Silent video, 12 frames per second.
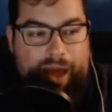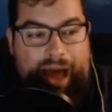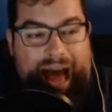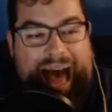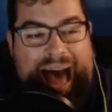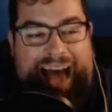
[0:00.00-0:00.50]

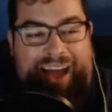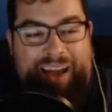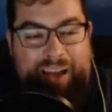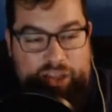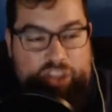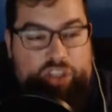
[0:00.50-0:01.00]
Ah,
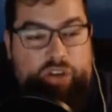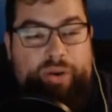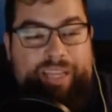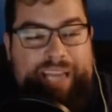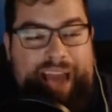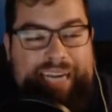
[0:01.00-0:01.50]
so you are
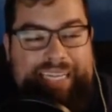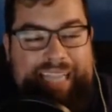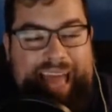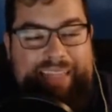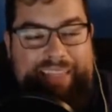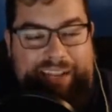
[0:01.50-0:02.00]
the kind
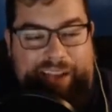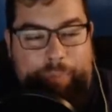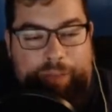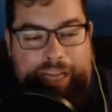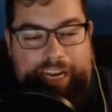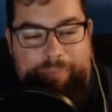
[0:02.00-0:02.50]
lad that
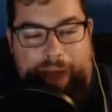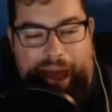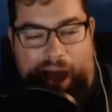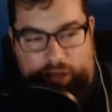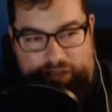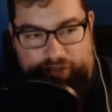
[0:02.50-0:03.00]
completed my
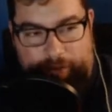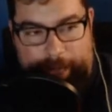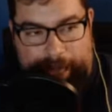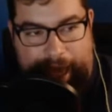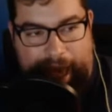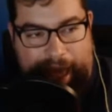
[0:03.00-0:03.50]
house for
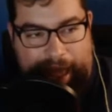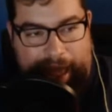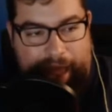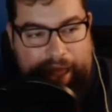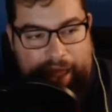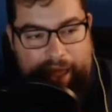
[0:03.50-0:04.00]
me, eh?
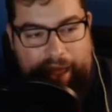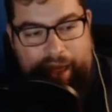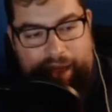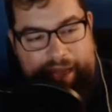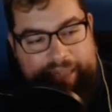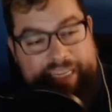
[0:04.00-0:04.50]

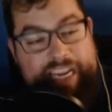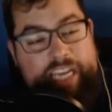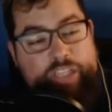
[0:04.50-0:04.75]
Indeed